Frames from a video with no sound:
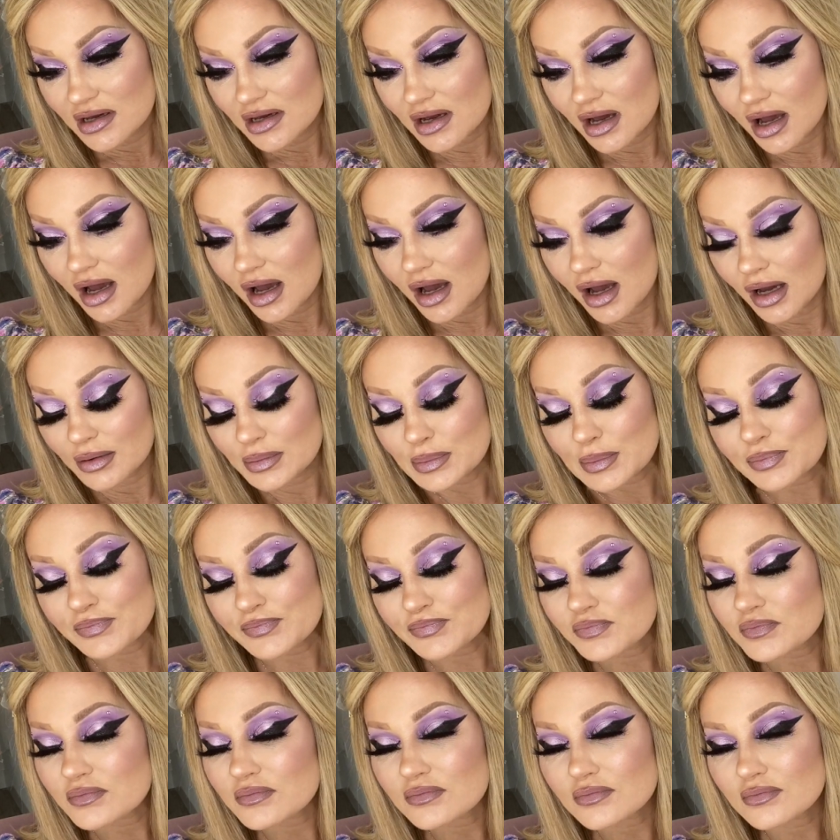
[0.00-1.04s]

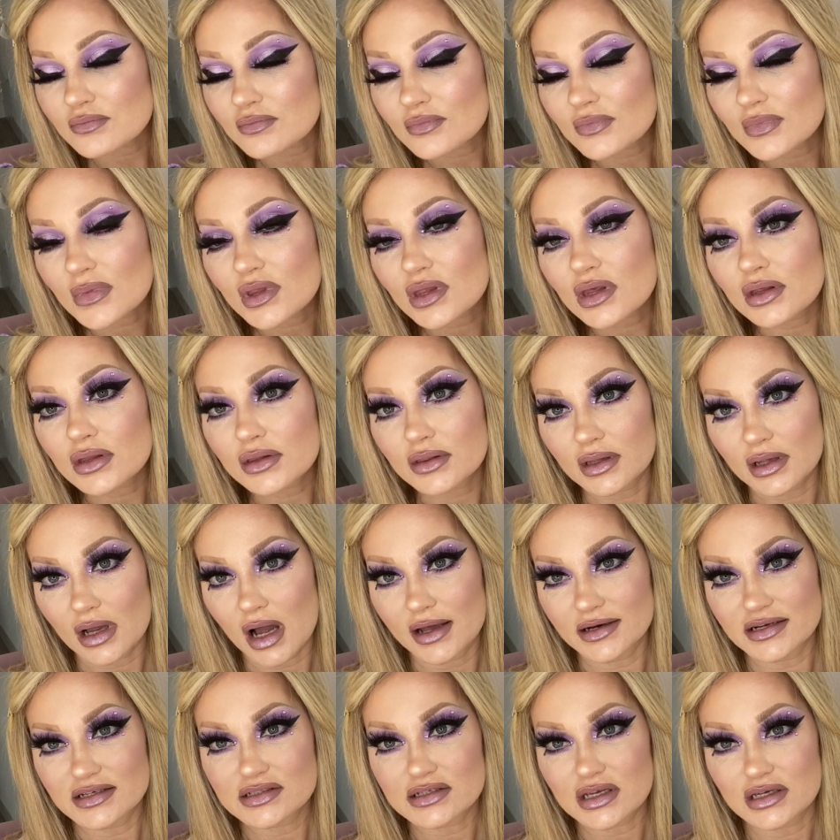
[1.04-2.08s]
the
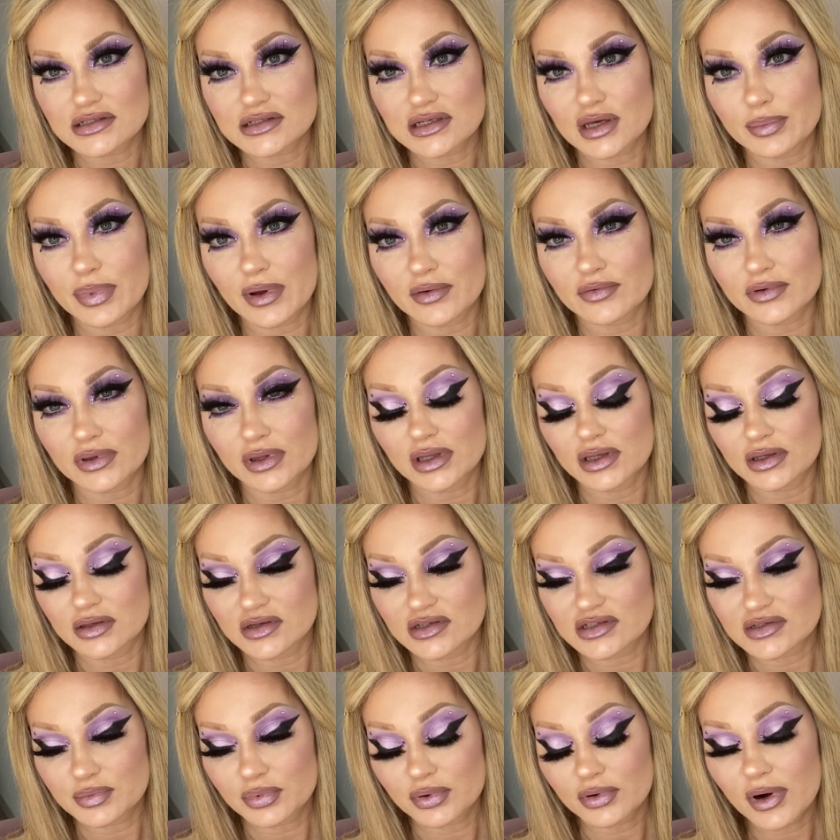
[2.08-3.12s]
Anastasia Beverly
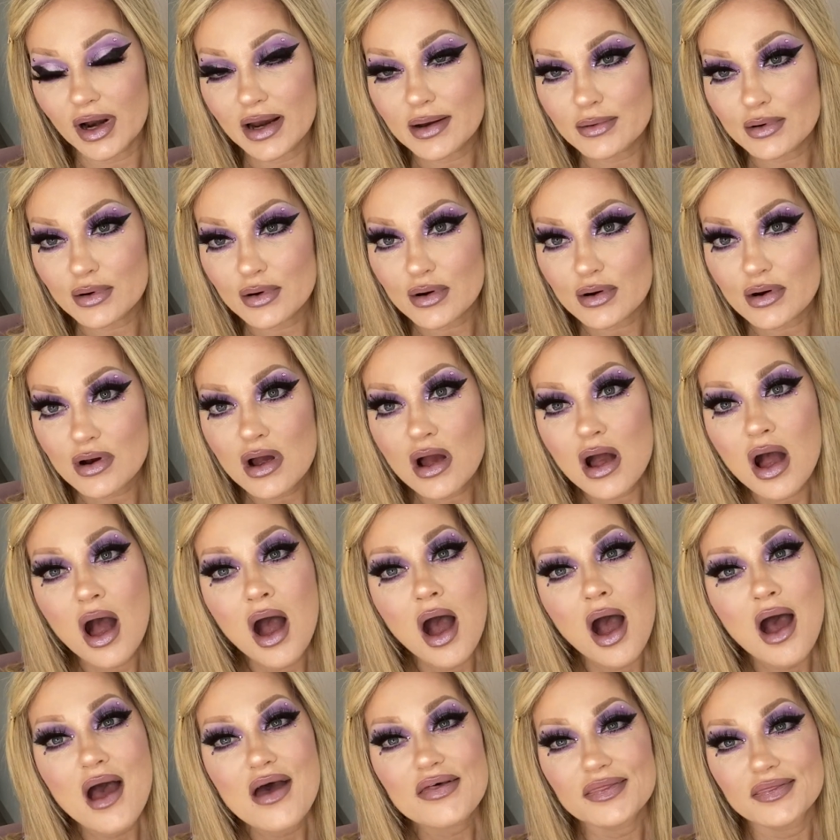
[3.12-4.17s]
Hills primer,
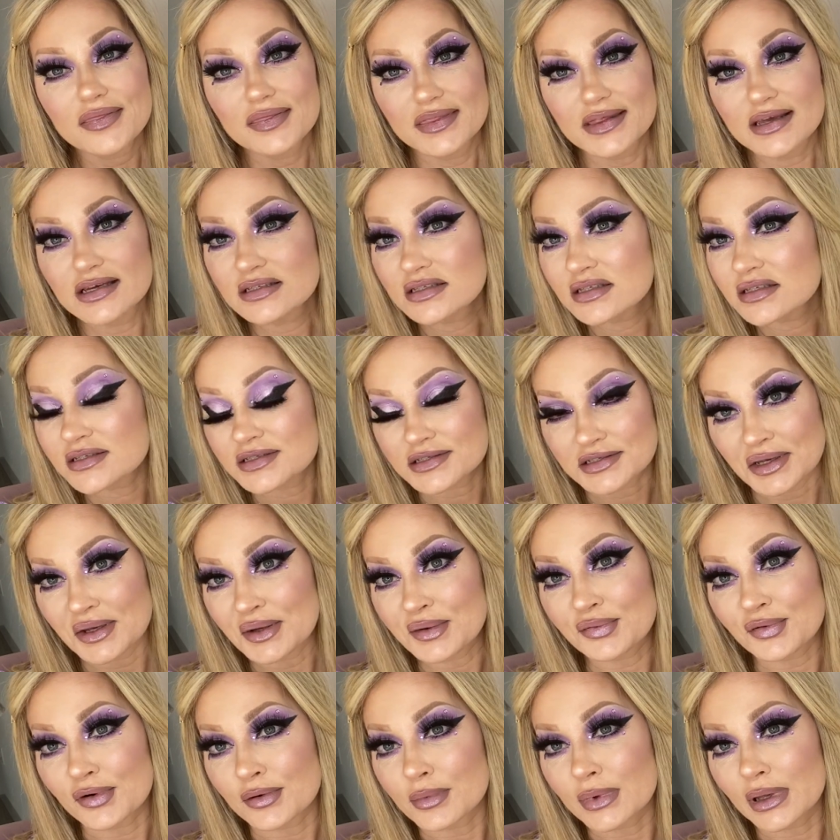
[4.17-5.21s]
these stay
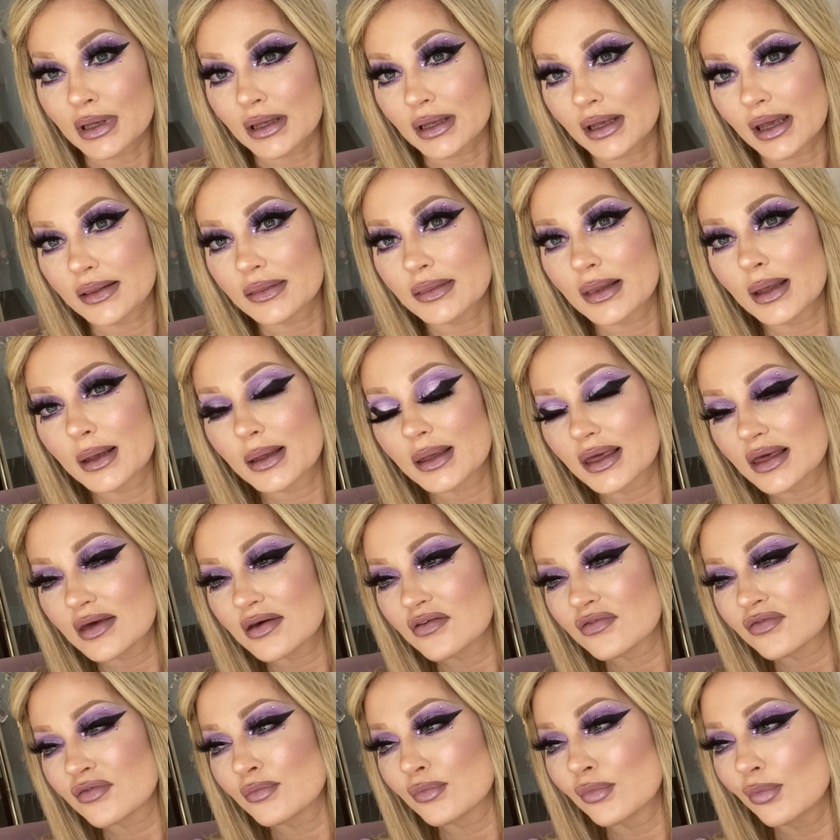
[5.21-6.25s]
for me, and they
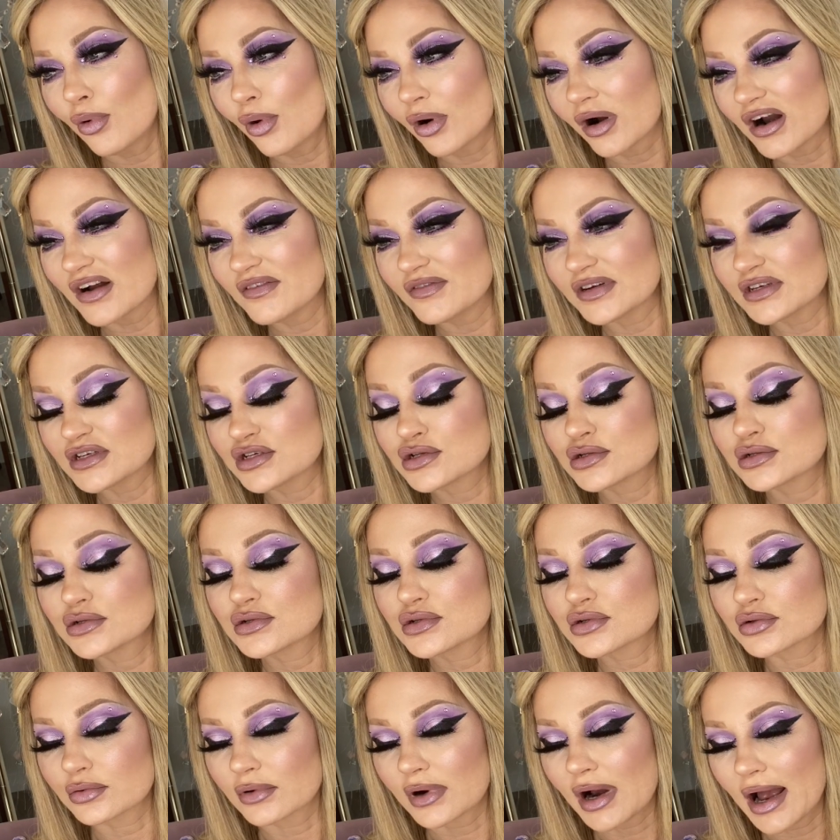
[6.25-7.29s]
give more of a
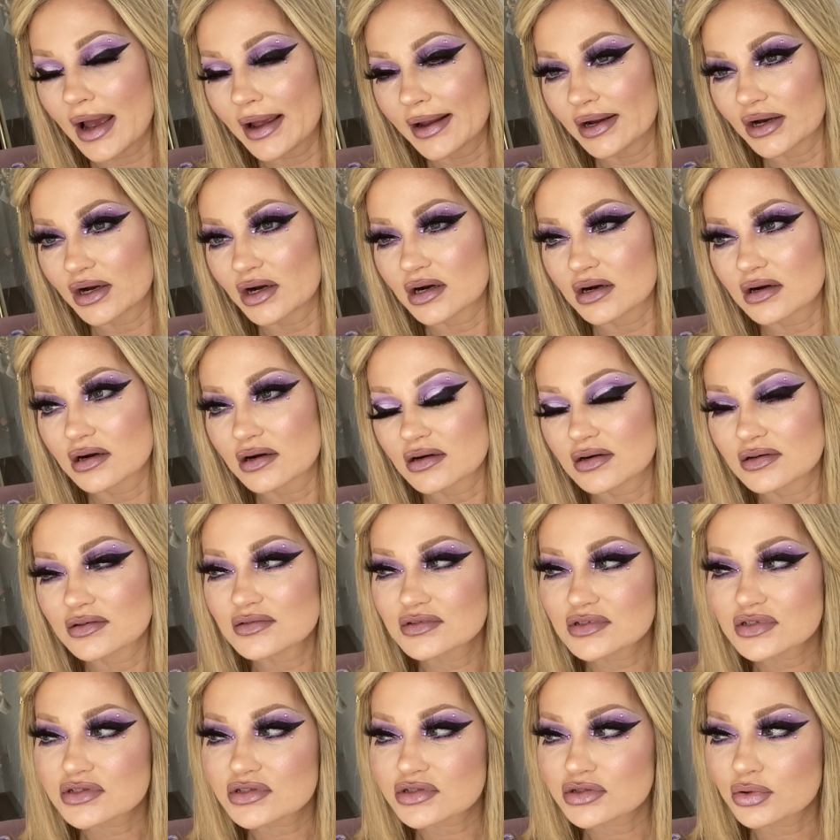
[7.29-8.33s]
drier
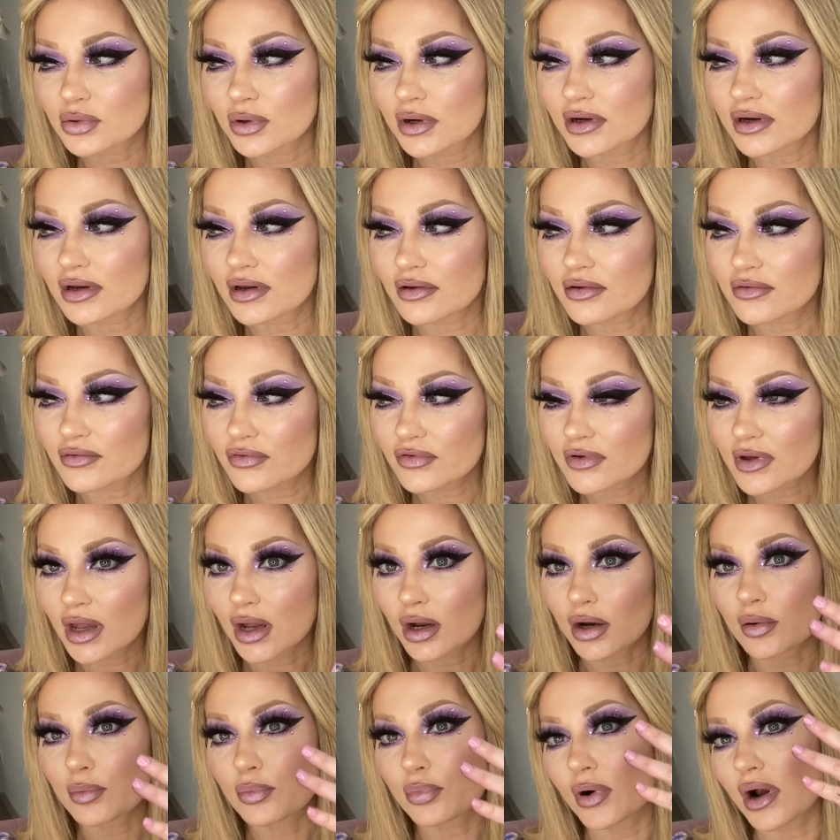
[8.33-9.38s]
sort of
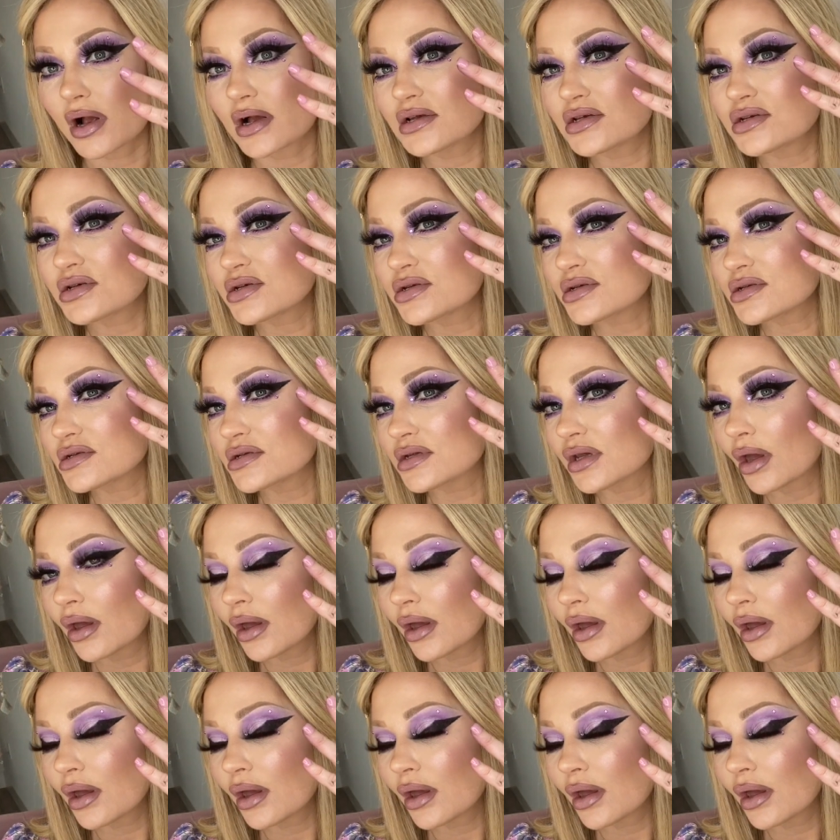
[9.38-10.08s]
airbrushed